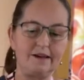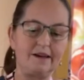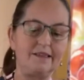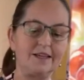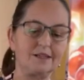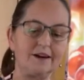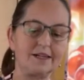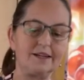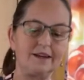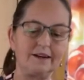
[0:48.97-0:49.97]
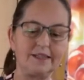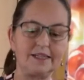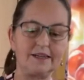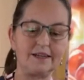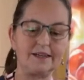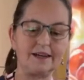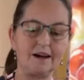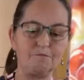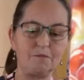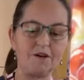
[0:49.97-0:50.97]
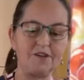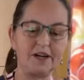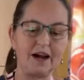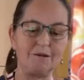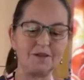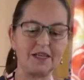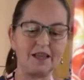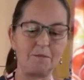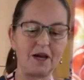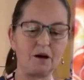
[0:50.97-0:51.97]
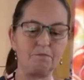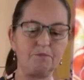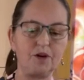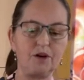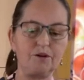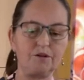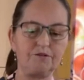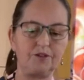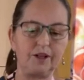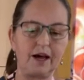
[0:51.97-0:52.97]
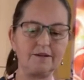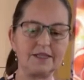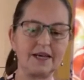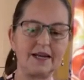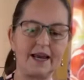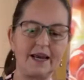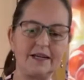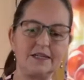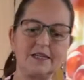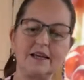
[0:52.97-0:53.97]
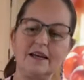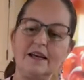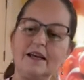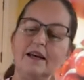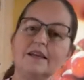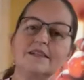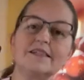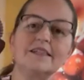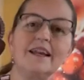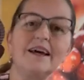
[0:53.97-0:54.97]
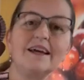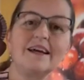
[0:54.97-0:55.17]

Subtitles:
These are actually little silicone muffin cups and they make a beautiful outside edge, just like